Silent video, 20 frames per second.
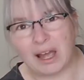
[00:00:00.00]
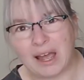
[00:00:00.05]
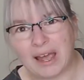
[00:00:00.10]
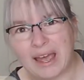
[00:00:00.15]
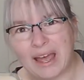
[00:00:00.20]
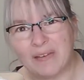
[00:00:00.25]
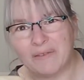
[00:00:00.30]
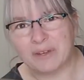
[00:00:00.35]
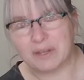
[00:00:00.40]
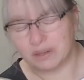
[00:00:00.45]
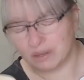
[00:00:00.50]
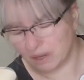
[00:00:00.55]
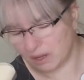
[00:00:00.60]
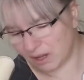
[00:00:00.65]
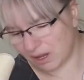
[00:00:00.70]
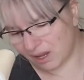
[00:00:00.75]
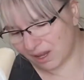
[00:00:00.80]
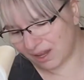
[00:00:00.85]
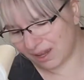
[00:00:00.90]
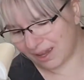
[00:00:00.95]
I have an
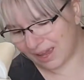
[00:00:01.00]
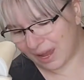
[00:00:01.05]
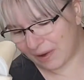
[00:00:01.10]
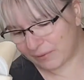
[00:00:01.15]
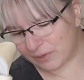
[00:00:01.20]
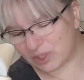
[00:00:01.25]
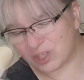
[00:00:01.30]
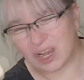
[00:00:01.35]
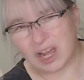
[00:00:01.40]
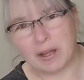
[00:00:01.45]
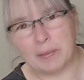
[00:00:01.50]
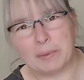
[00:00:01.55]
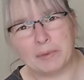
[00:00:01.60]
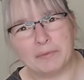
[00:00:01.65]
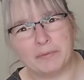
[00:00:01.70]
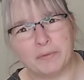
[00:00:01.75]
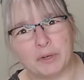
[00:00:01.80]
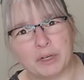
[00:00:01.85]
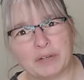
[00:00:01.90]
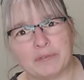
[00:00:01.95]
average comp
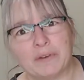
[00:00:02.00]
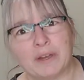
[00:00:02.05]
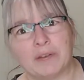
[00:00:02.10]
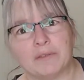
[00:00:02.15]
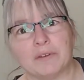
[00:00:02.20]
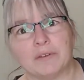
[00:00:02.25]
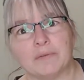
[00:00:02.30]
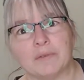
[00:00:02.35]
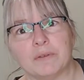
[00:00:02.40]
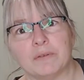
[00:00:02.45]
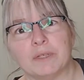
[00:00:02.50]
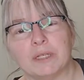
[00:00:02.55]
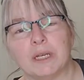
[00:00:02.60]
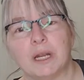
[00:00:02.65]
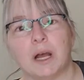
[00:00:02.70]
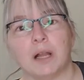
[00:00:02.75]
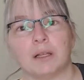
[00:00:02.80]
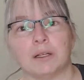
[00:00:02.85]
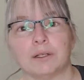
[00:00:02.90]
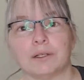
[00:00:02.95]
of $45 to
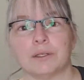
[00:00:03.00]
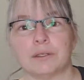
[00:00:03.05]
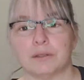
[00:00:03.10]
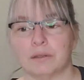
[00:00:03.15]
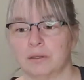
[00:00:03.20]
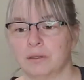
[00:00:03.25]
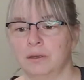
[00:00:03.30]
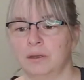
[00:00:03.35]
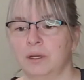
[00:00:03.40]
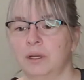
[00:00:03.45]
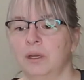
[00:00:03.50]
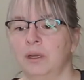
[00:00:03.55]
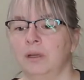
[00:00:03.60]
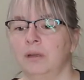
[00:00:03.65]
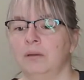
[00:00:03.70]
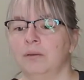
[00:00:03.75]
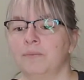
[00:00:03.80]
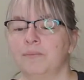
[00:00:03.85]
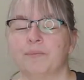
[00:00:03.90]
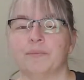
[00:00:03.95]
$50.
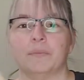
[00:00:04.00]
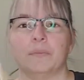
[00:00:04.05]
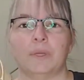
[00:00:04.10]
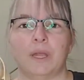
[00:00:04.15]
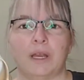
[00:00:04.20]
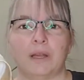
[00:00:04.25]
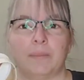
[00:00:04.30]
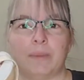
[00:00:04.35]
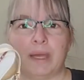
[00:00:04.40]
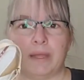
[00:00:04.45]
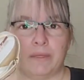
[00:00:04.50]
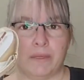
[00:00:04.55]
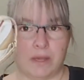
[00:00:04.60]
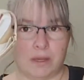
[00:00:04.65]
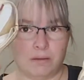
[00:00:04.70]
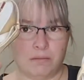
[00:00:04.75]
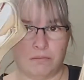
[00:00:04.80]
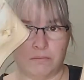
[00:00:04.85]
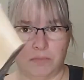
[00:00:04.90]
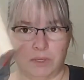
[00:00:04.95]
Not a bad
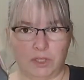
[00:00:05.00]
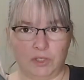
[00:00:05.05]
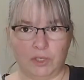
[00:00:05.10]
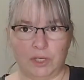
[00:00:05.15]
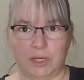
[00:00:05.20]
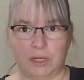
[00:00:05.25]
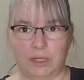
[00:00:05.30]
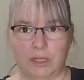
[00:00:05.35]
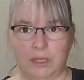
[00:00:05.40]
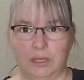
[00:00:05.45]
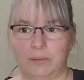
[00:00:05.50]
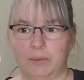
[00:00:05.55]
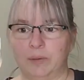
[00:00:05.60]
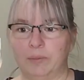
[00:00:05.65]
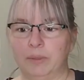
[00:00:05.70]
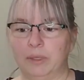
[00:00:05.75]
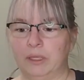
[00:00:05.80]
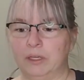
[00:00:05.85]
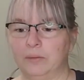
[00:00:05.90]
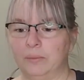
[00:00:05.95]
thing. I just got to clean them
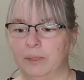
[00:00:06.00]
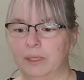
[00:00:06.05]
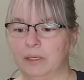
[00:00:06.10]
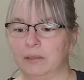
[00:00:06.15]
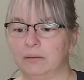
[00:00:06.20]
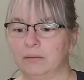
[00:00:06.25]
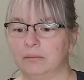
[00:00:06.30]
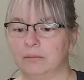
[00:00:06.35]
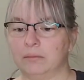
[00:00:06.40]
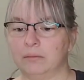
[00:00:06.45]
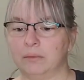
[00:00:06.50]
up a little bit.